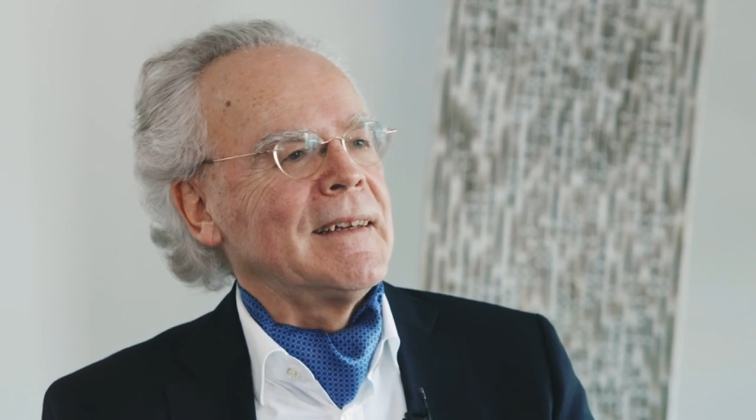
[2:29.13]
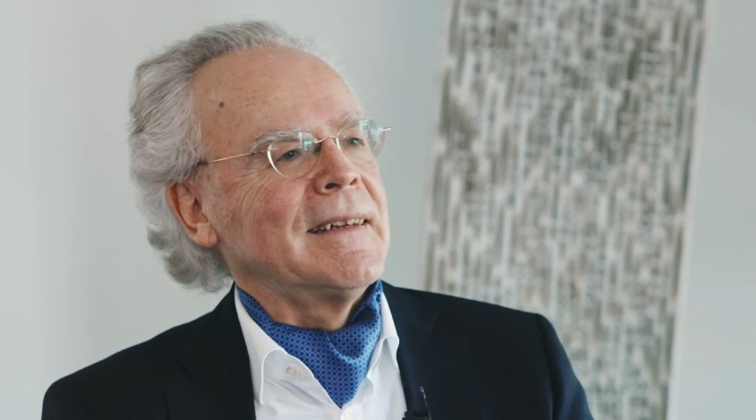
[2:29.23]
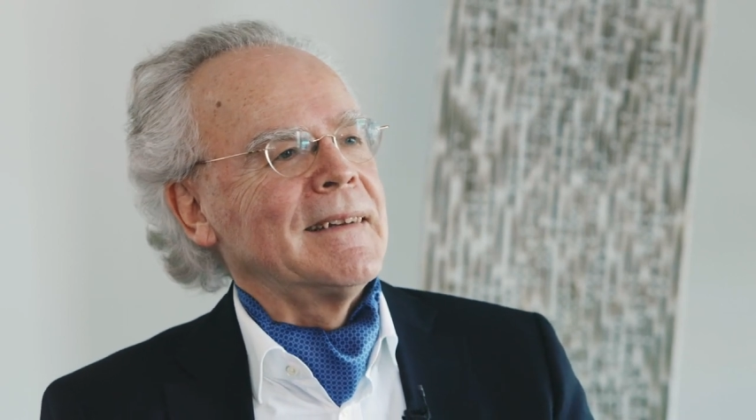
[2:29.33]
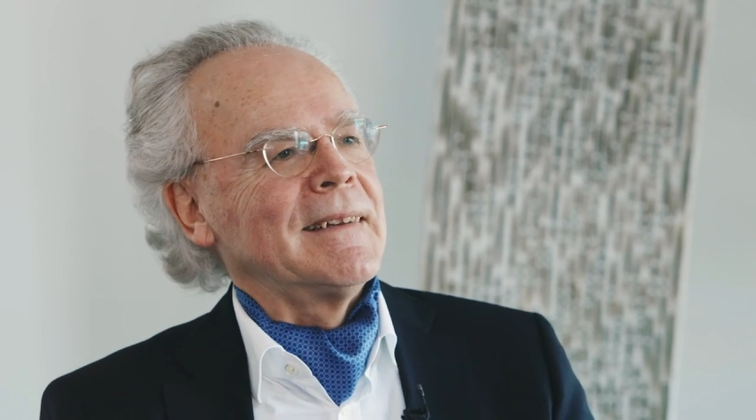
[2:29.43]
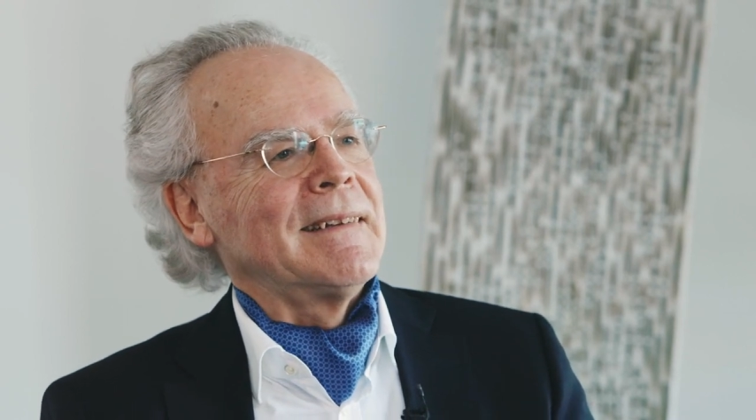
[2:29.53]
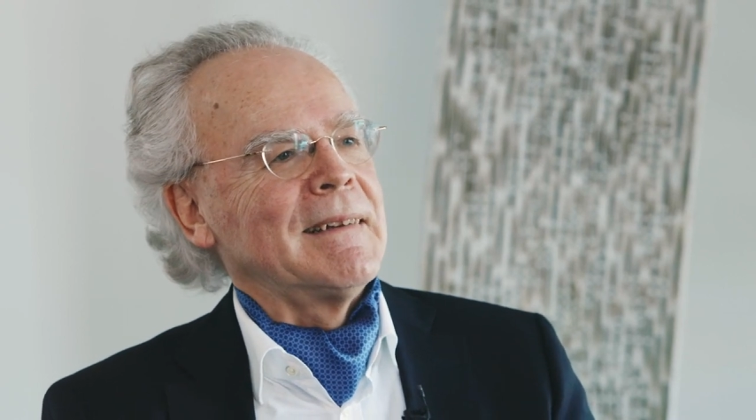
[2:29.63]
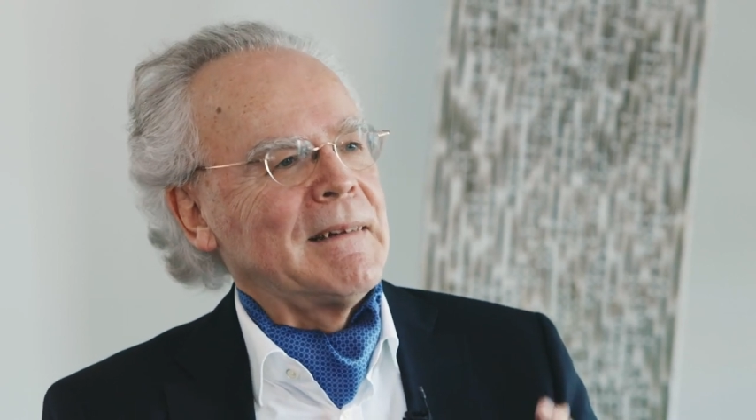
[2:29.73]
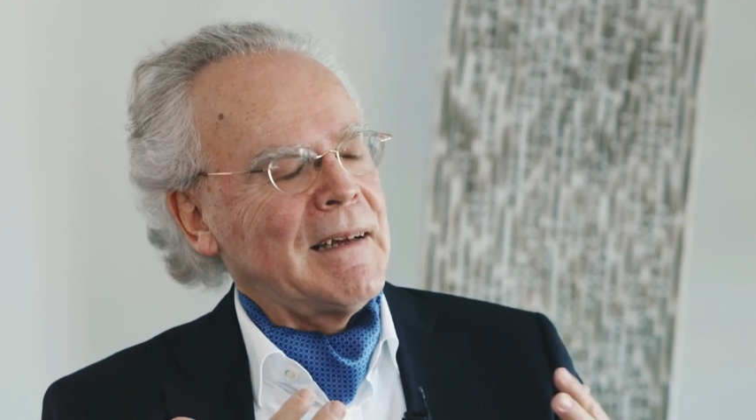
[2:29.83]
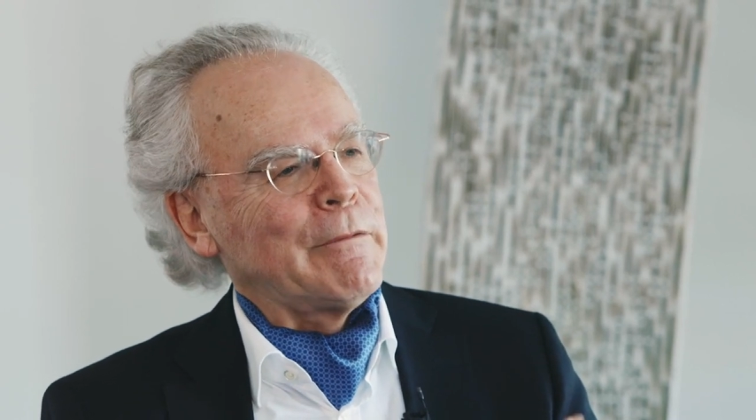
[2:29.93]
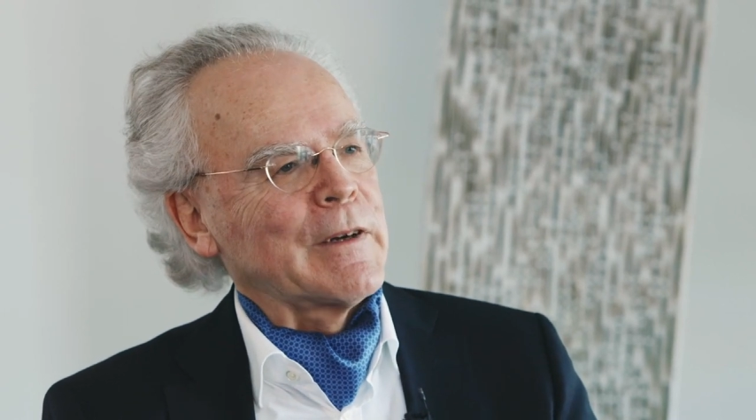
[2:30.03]
and
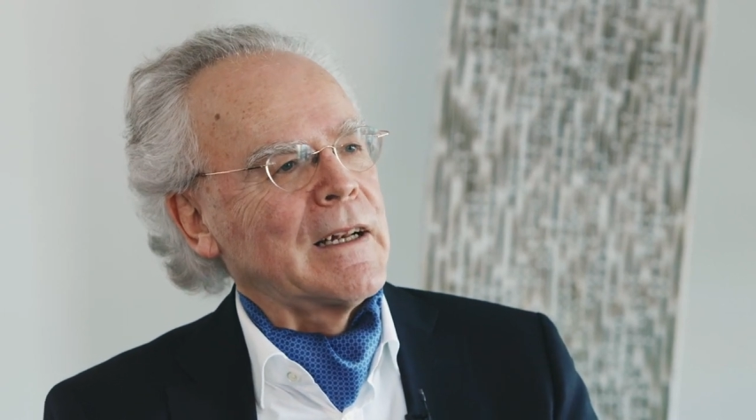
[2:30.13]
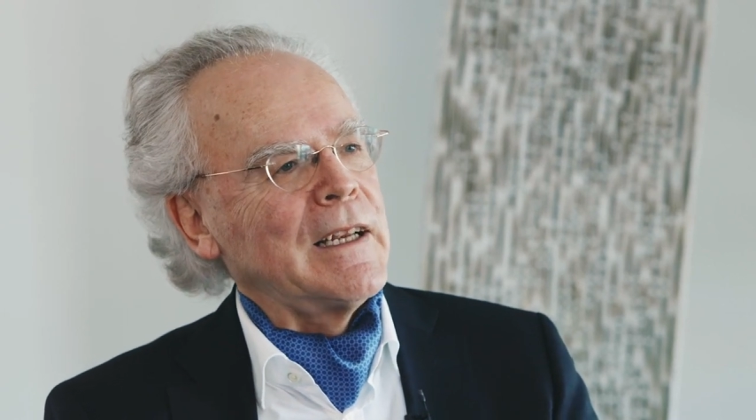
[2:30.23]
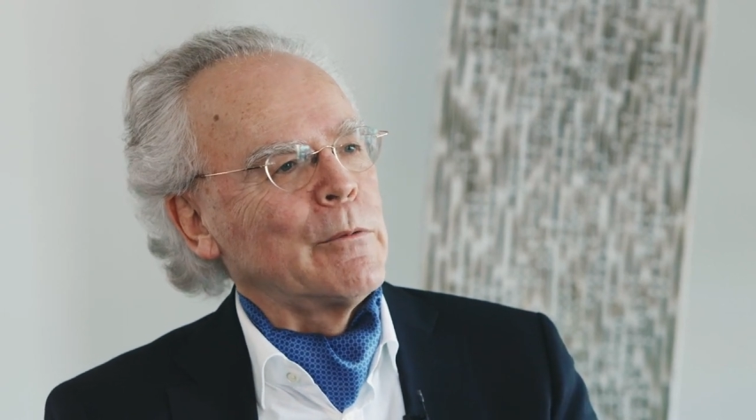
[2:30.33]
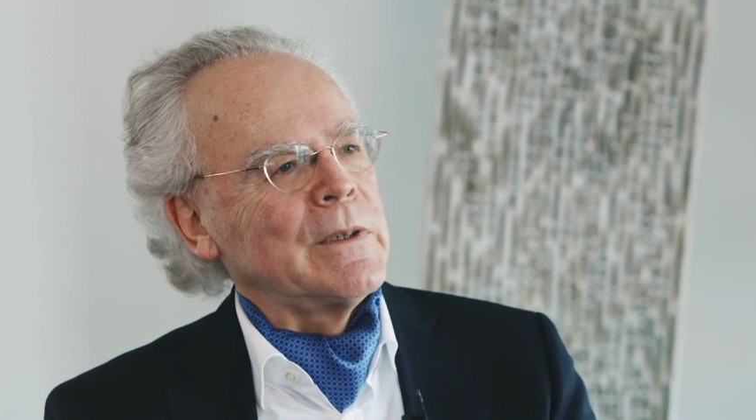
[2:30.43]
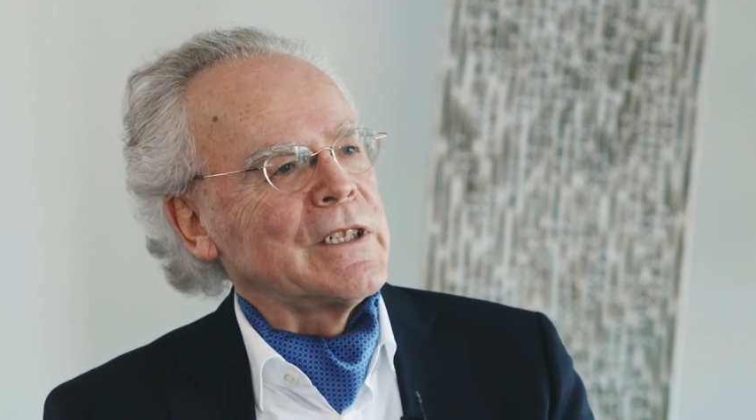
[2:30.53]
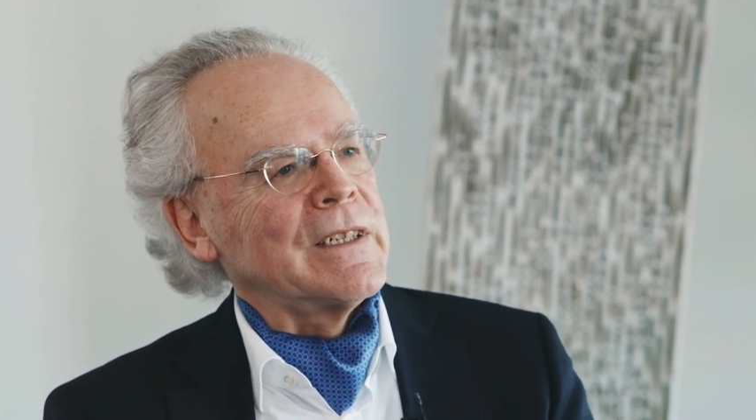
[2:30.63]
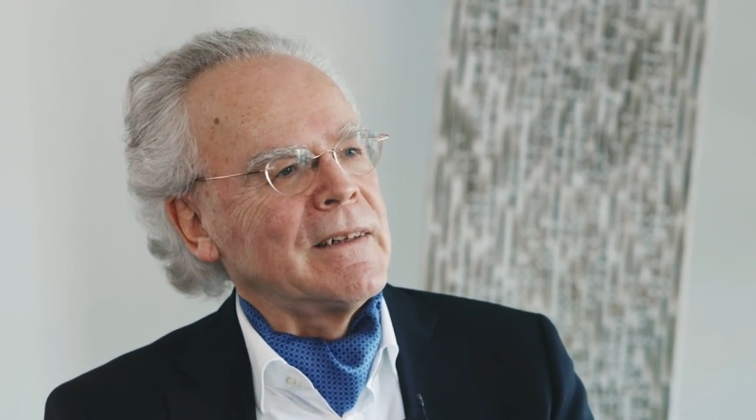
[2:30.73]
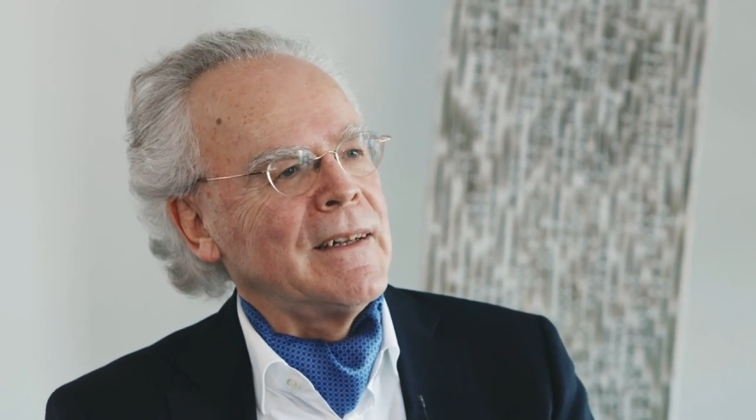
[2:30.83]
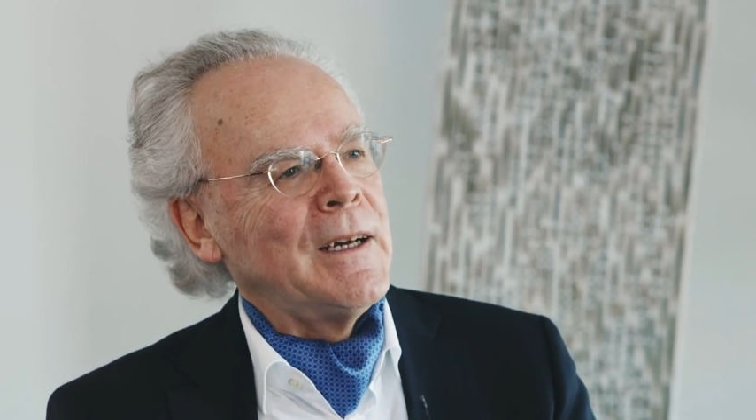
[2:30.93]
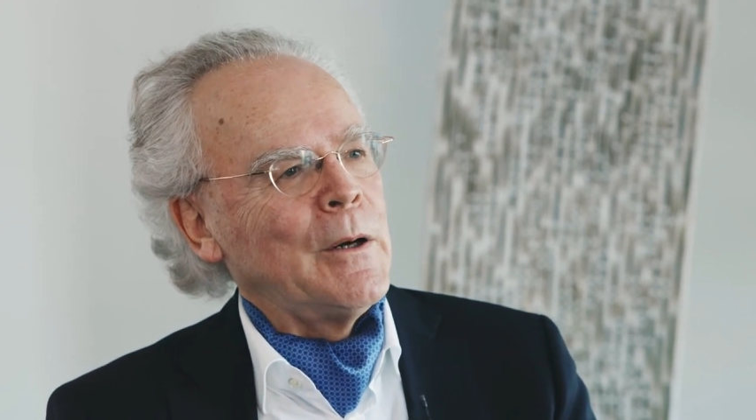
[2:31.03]
have a clear vision